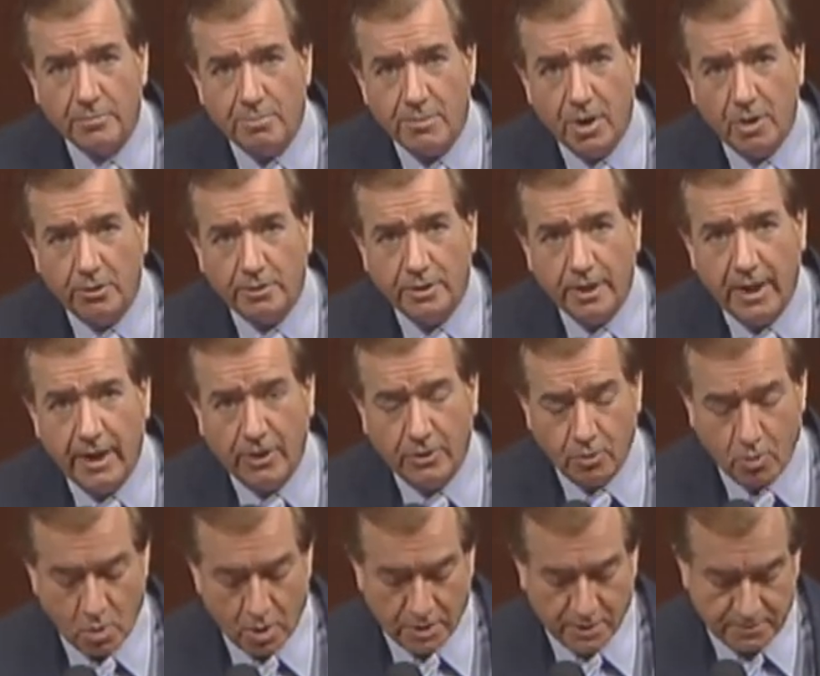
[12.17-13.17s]
Milton A.
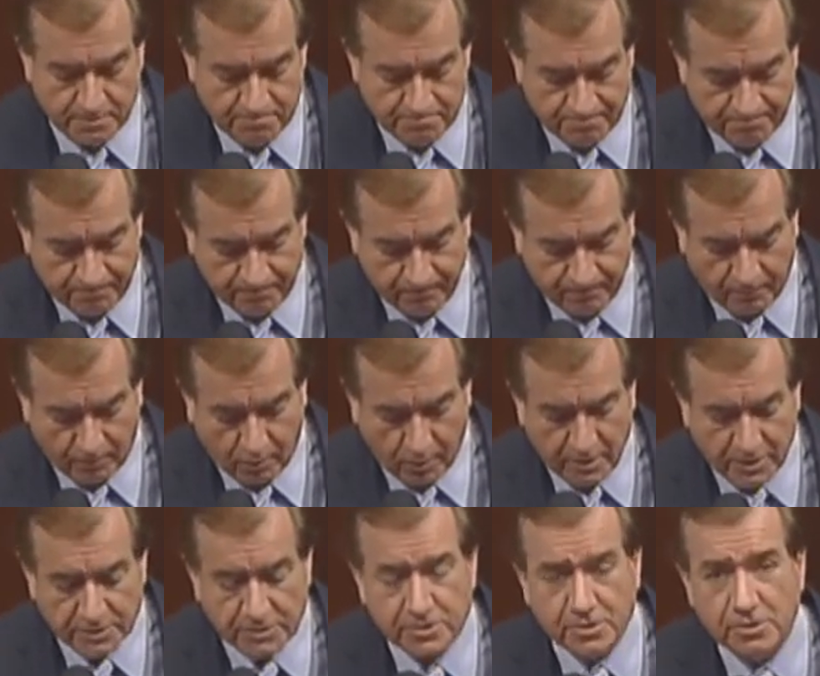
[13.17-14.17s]
Gordon for
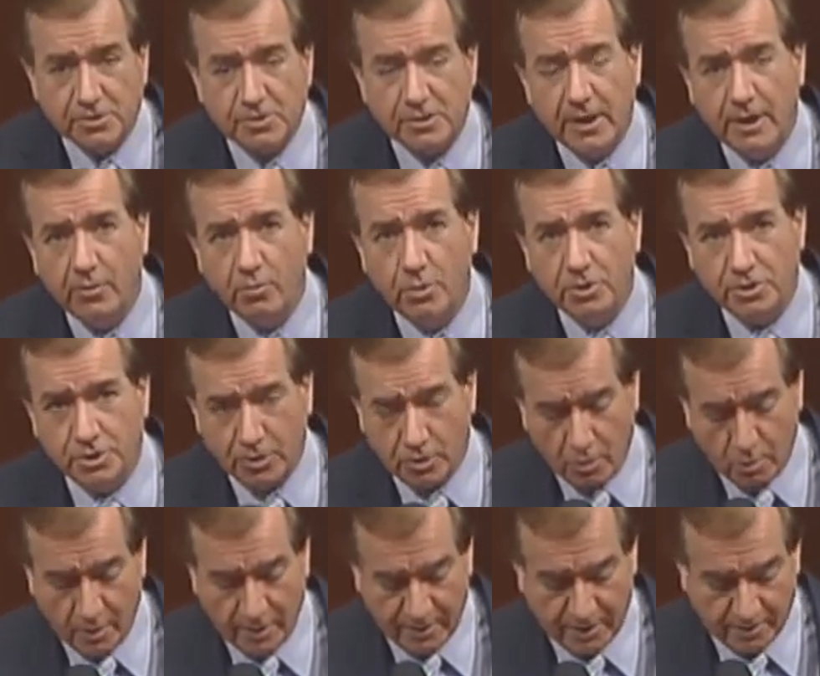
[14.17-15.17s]
his distinguished
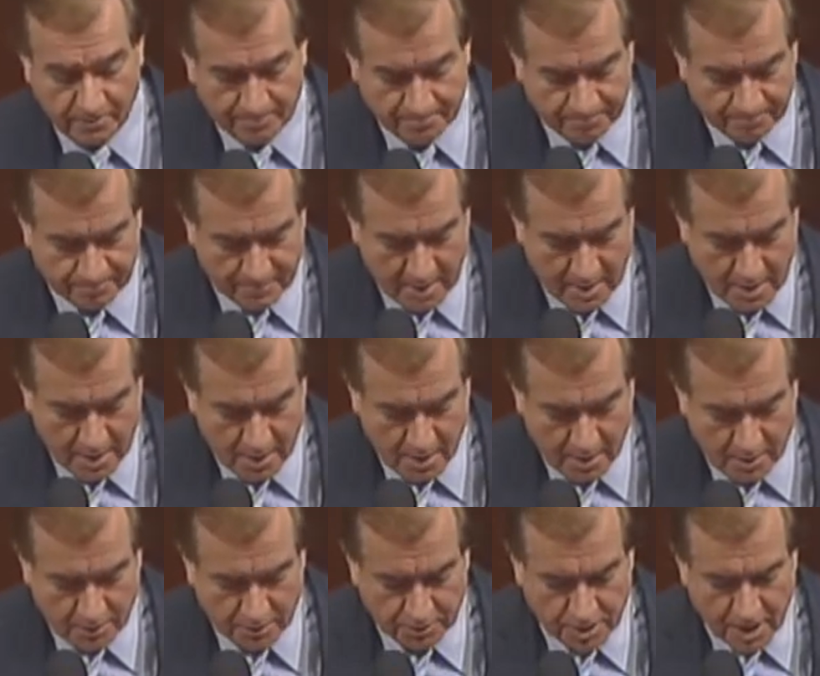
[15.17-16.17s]
career.
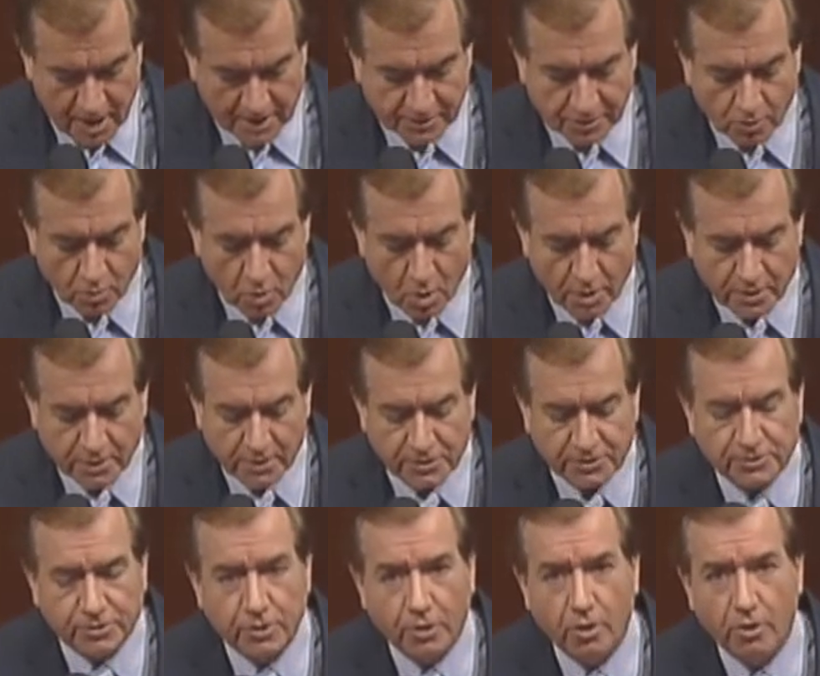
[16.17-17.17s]
Dr. Gordon has
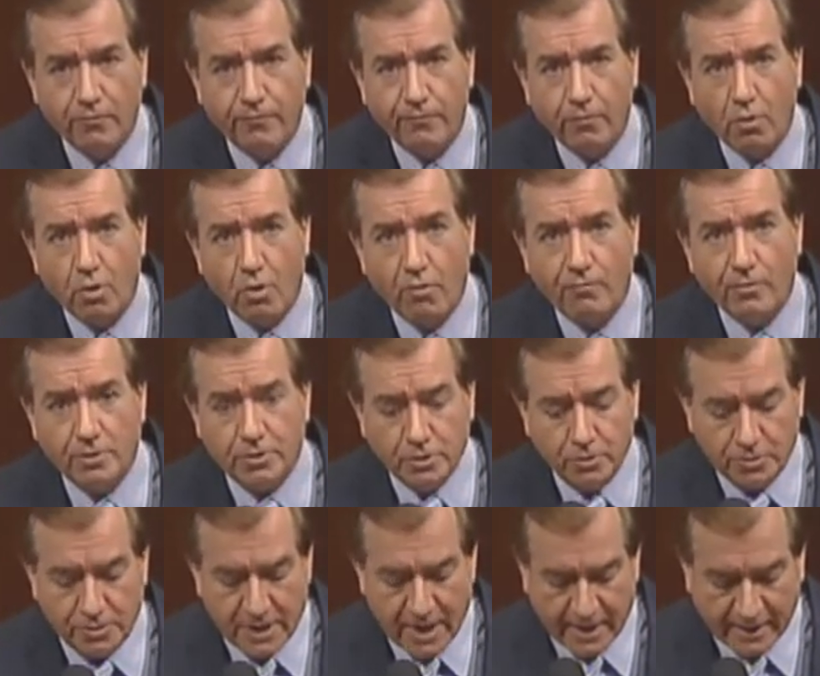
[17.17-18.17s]
served for over
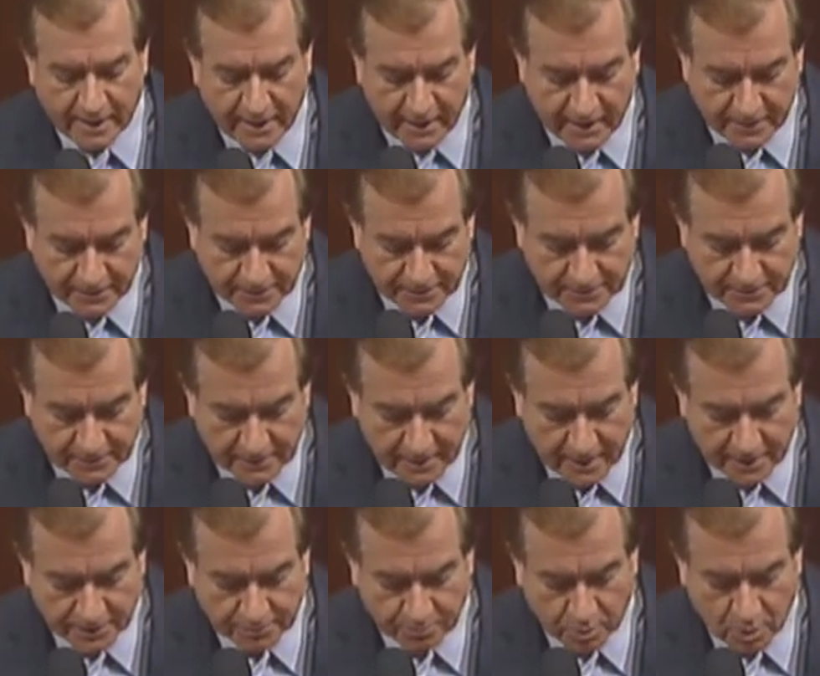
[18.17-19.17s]
2 decades
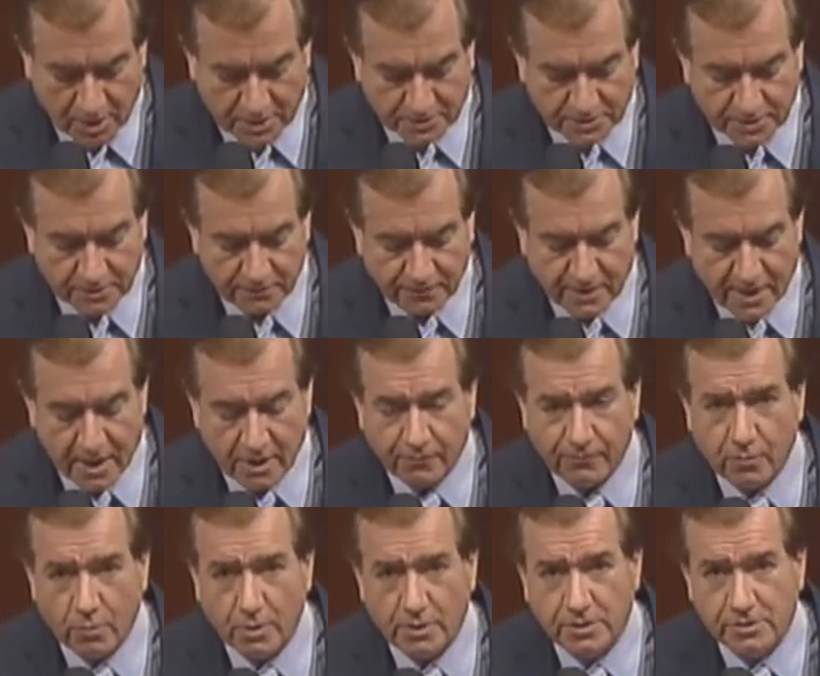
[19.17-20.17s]
as president of
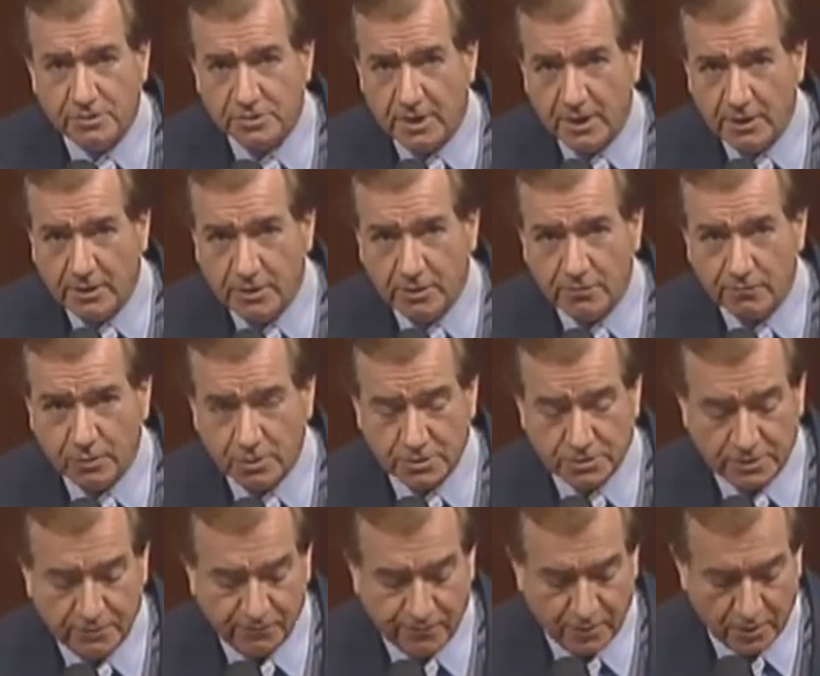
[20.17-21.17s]
California State
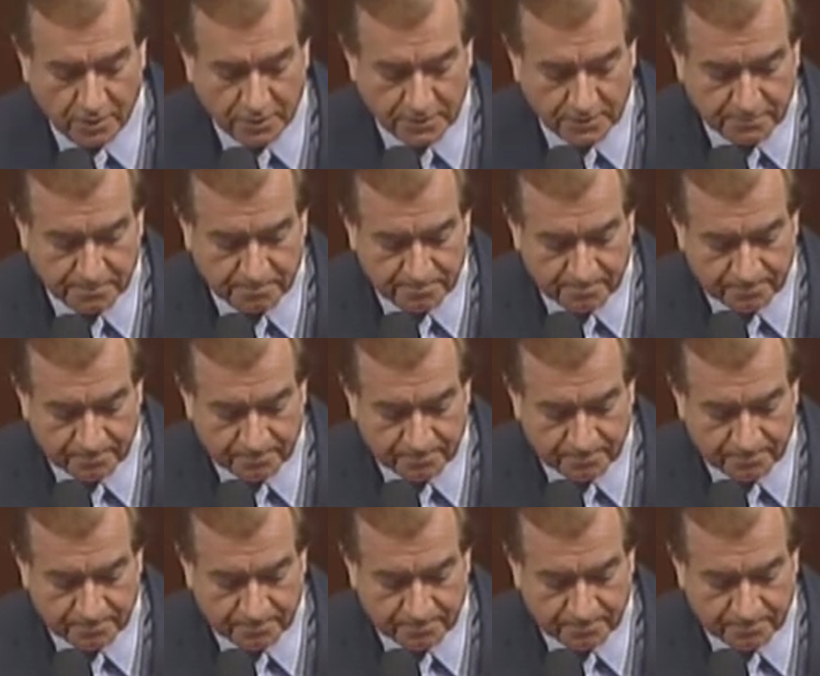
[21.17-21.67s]
University, Fullerton.